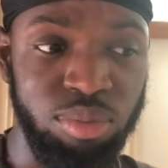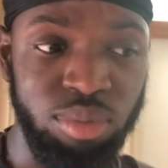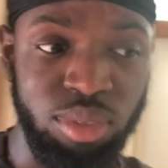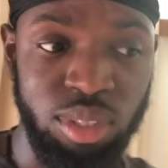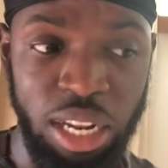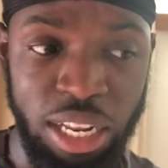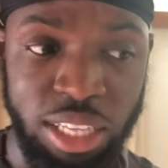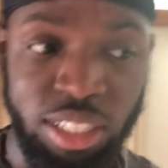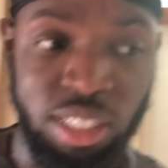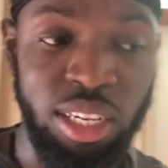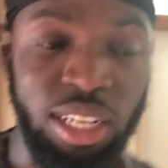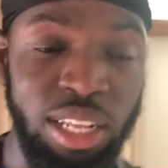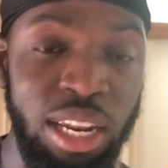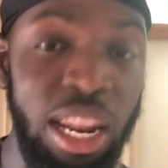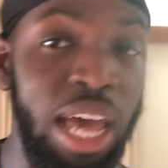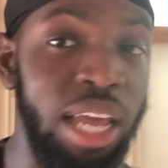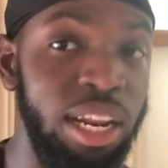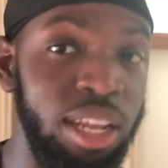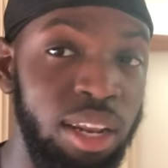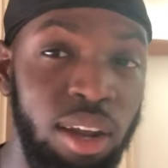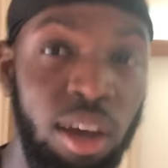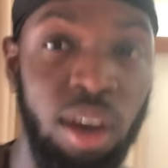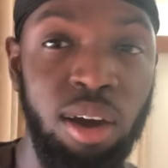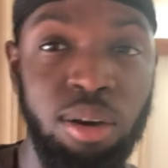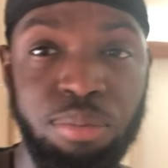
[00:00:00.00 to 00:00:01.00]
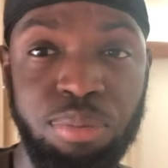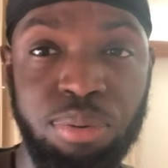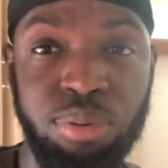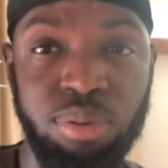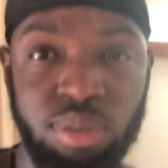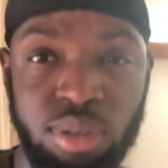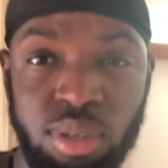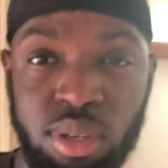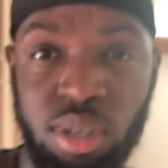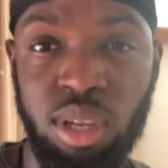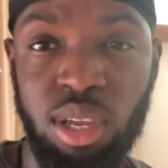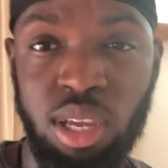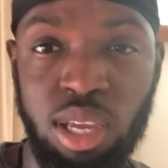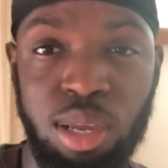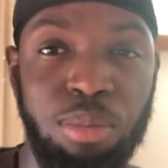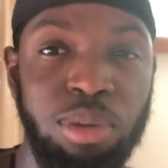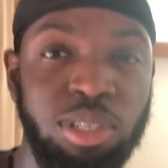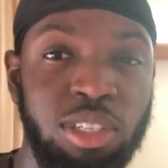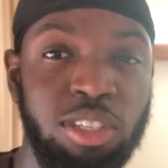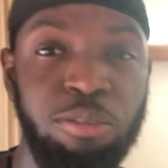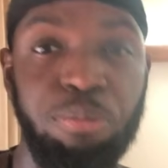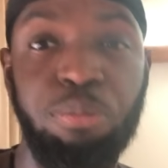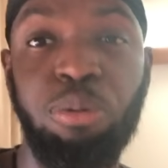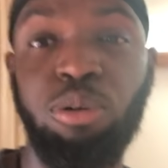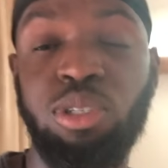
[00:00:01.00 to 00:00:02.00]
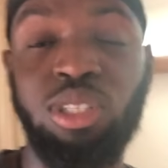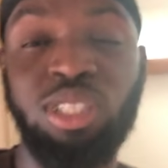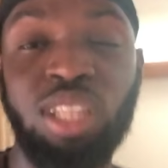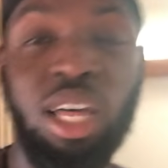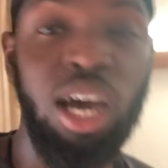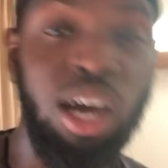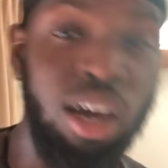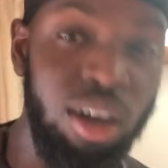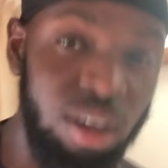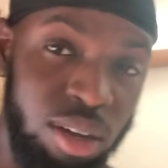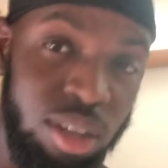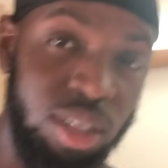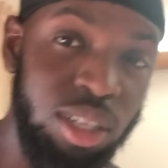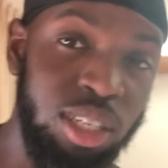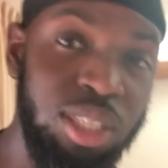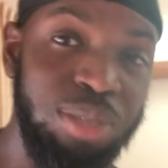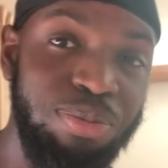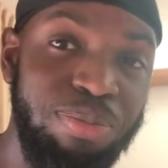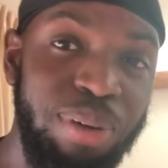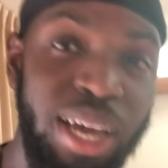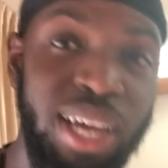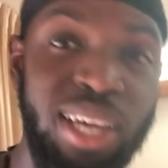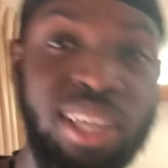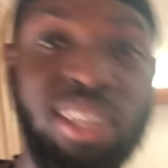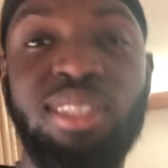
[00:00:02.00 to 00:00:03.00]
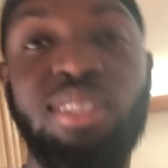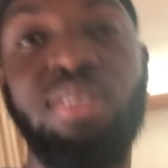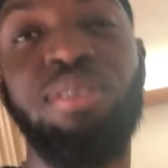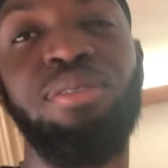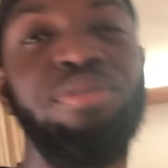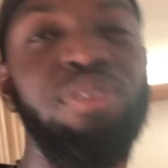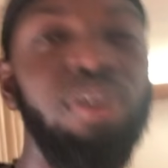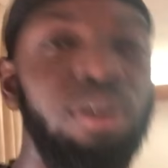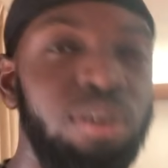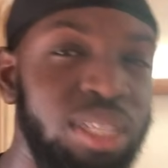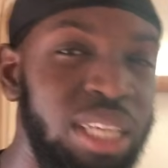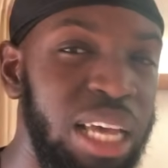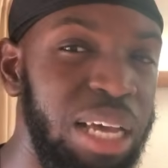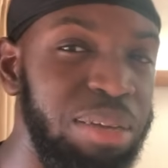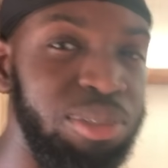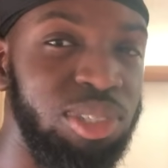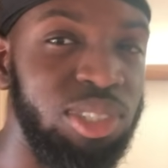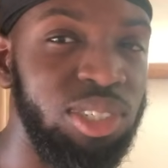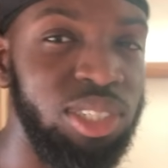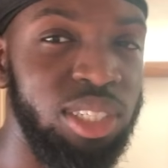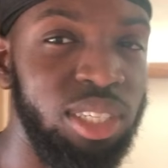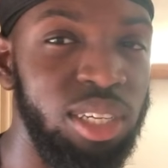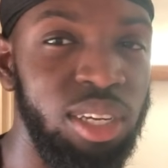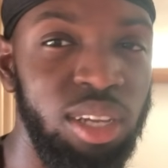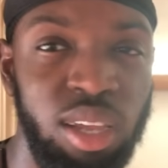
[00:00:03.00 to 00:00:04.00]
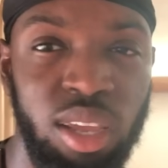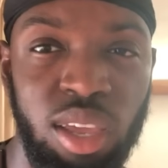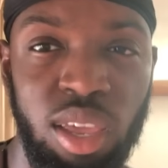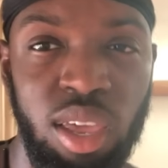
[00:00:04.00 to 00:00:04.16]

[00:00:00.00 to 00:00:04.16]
literally lining up, he must have pushed out in the spikes, felt his hamstring,